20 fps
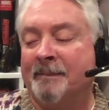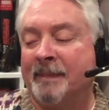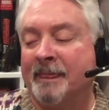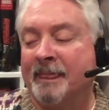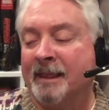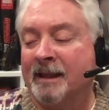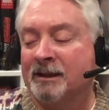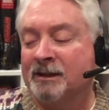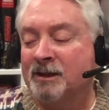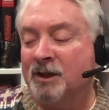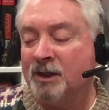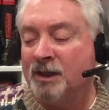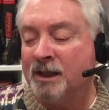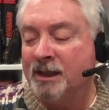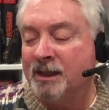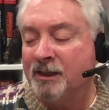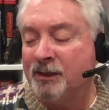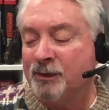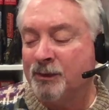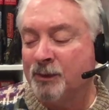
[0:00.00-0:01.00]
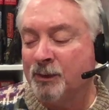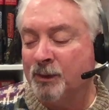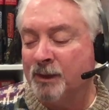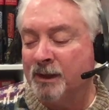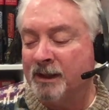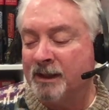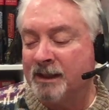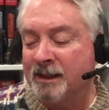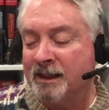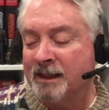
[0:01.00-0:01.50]
Looking through
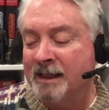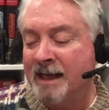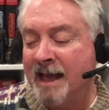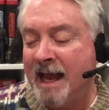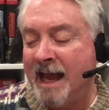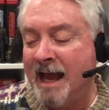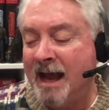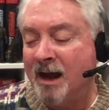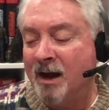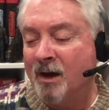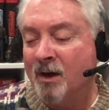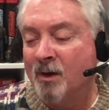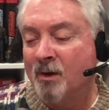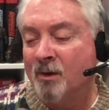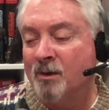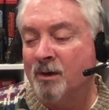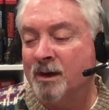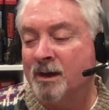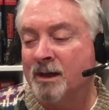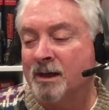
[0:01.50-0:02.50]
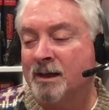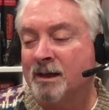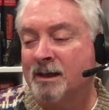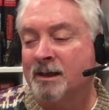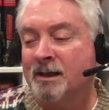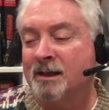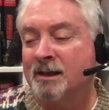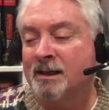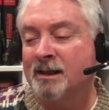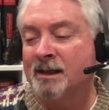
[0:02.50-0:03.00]
it now,
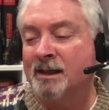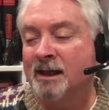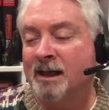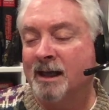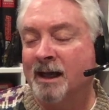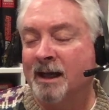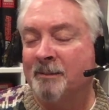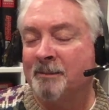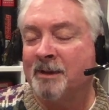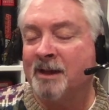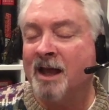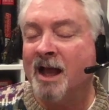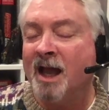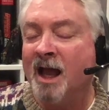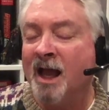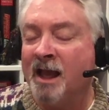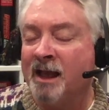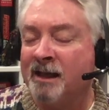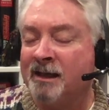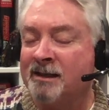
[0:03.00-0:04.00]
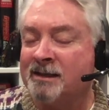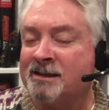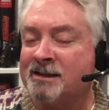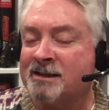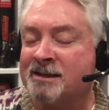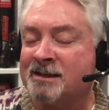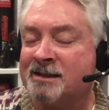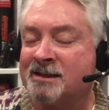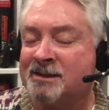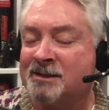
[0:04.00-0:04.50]
I'm kind of
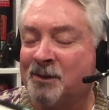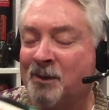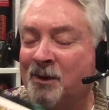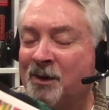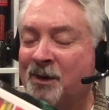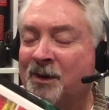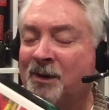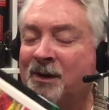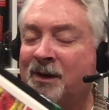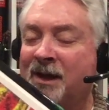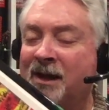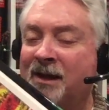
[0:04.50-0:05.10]
sort of